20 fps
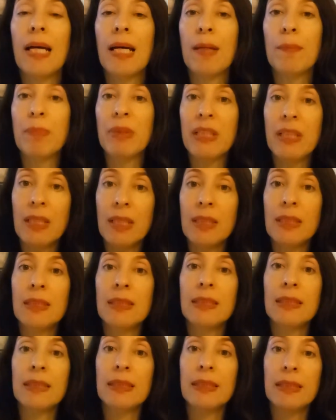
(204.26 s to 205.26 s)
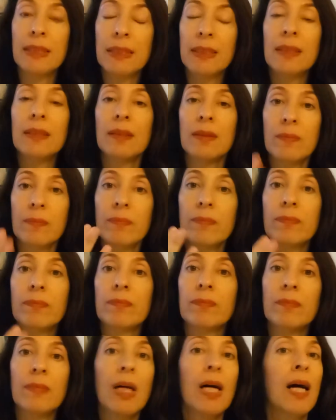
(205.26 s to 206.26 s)
Because
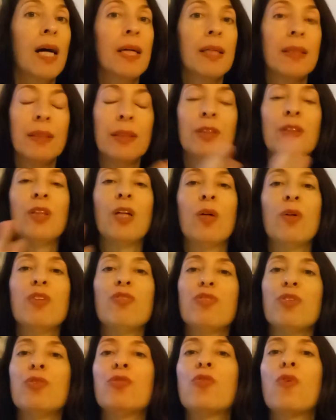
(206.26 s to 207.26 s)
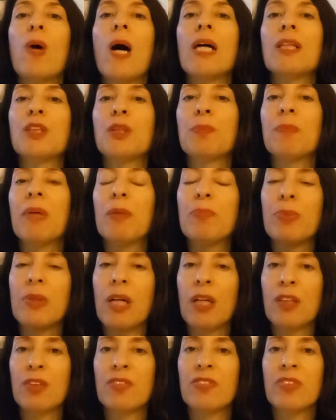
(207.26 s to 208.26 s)
if you've watched my
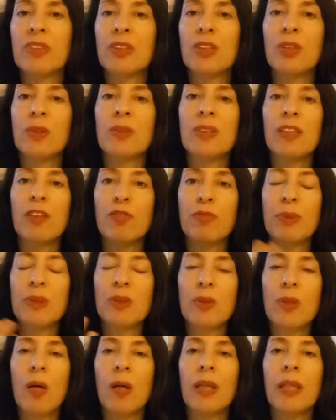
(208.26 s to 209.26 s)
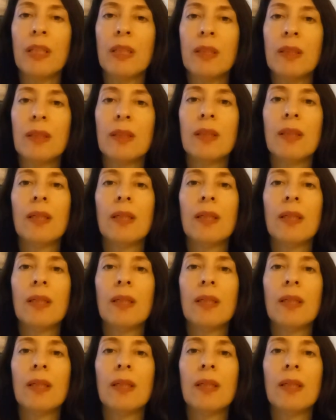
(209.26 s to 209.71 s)
prior videos, I've been talking